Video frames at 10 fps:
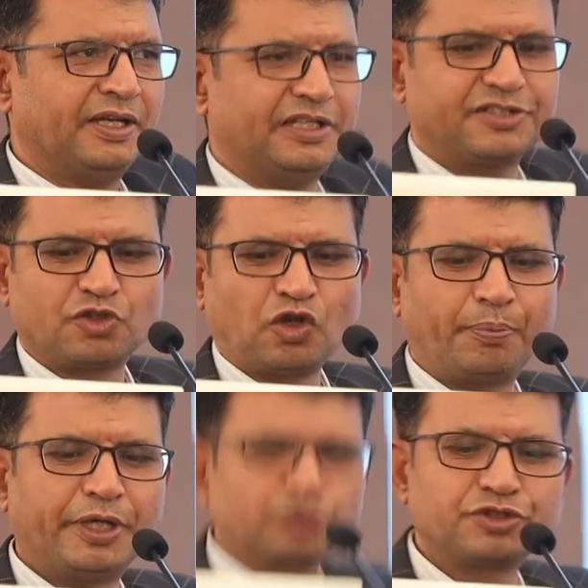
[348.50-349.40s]
is
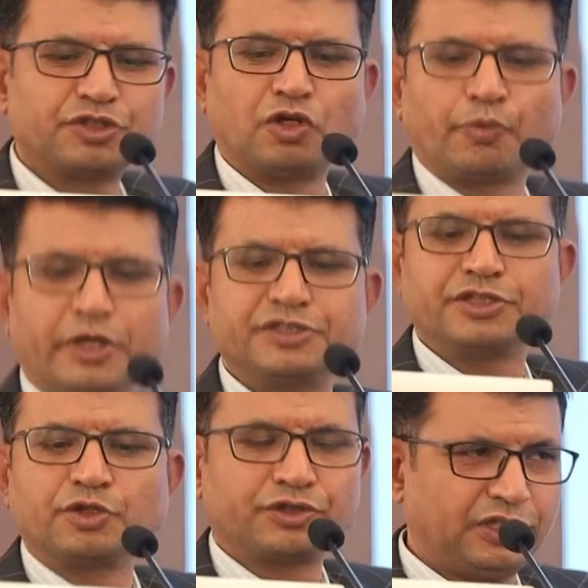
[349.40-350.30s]
dropping to
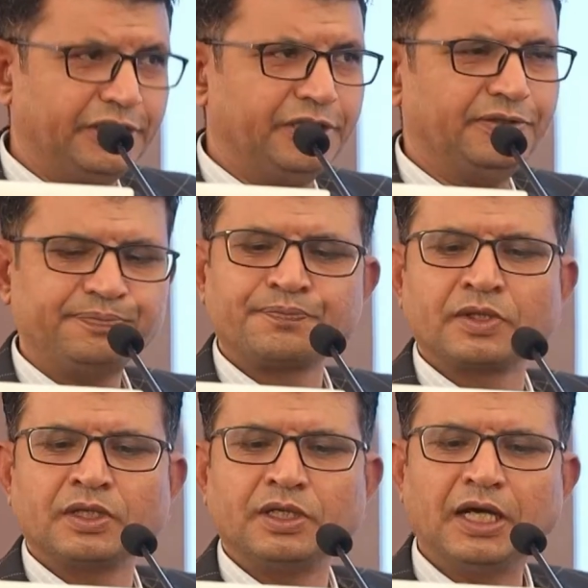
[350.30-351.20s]

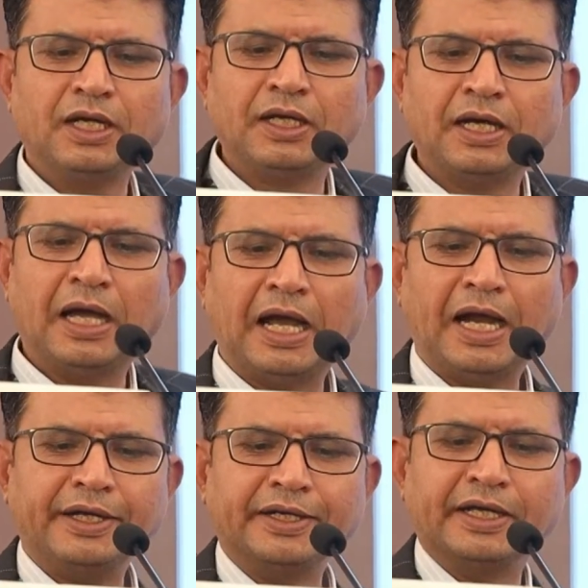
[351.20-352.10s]
0.03. Yeah,
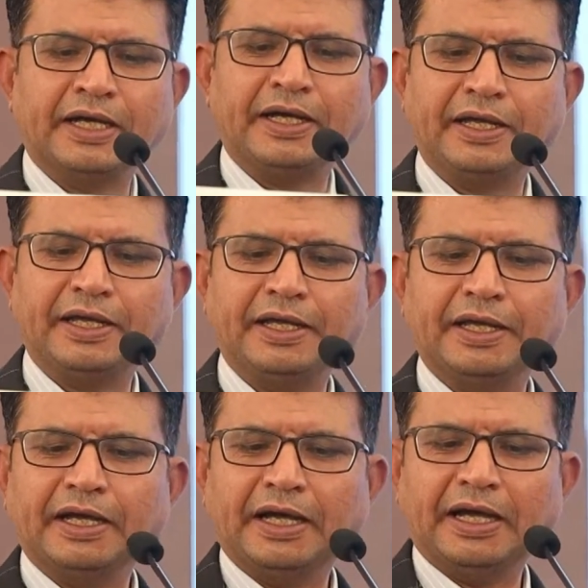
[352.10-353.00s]
and
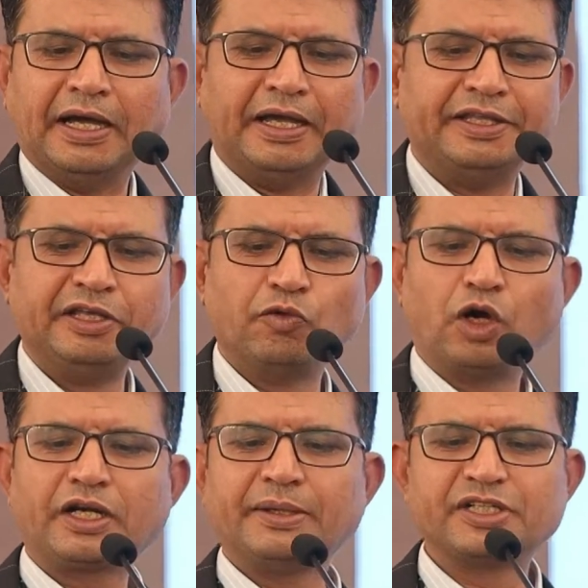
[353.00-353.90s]
in the
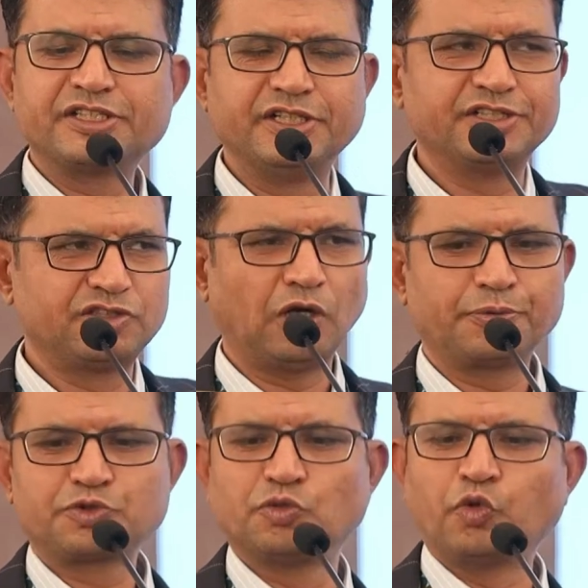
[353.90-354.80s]
water immersion, it
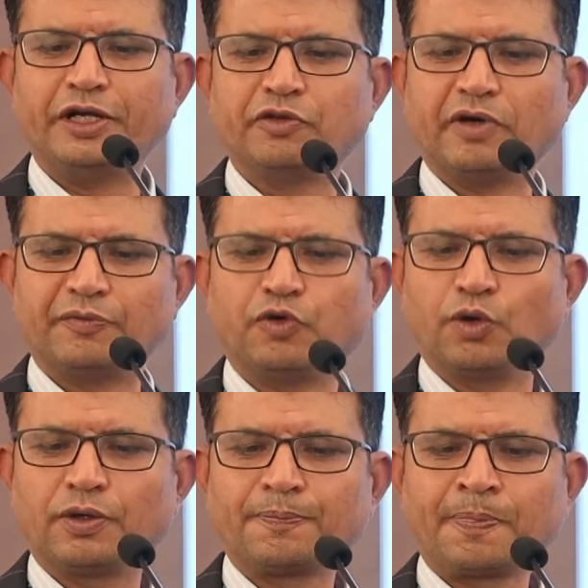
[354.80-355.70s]
drops to
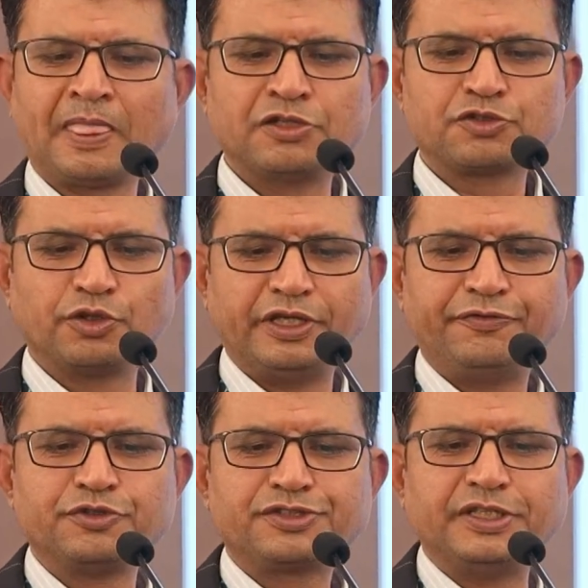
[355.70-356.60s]
0.14. So
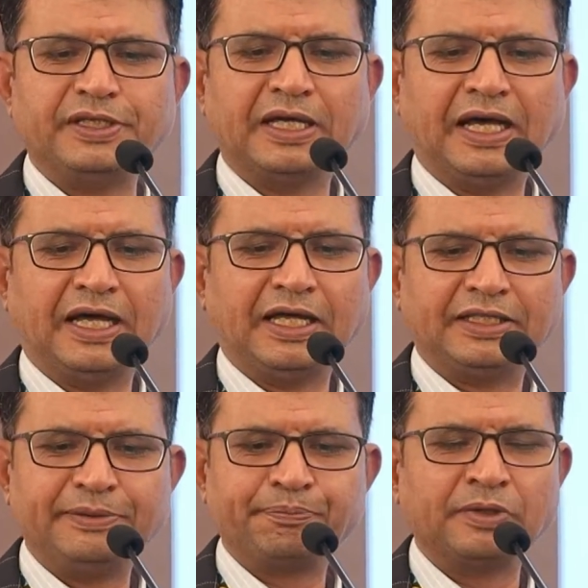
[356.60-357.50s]
if you see
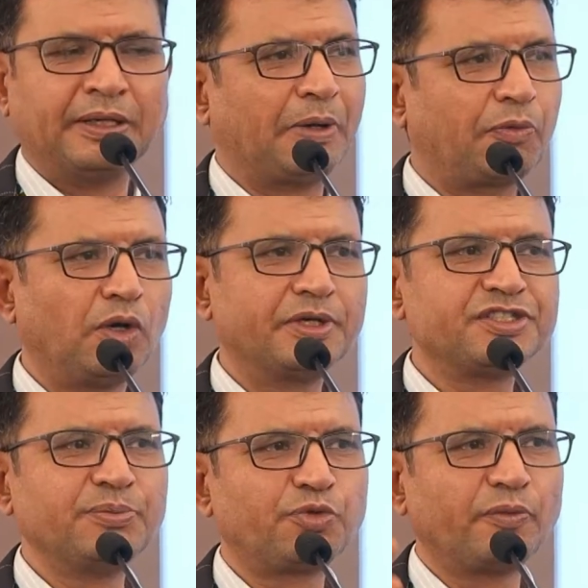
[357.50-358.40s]
the
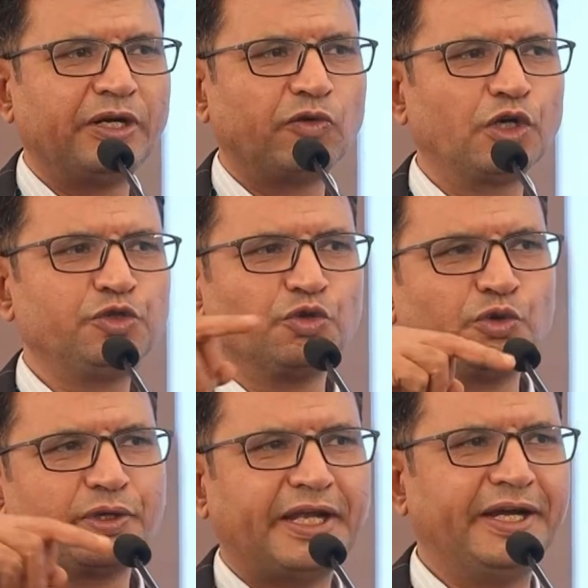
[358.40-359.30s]
performance improvement what you
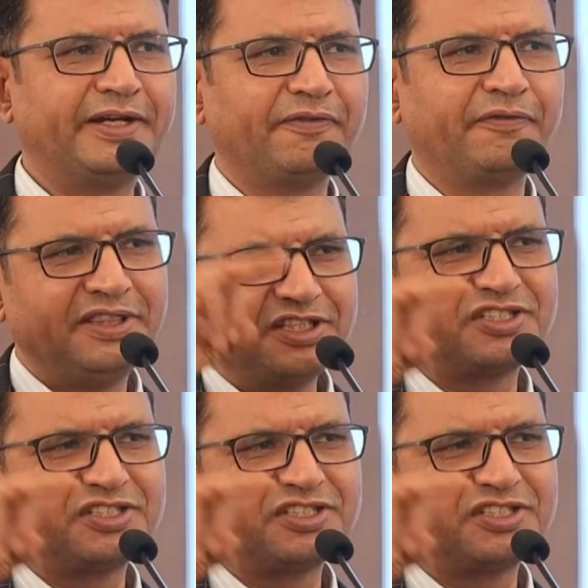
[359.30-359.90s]
could get with the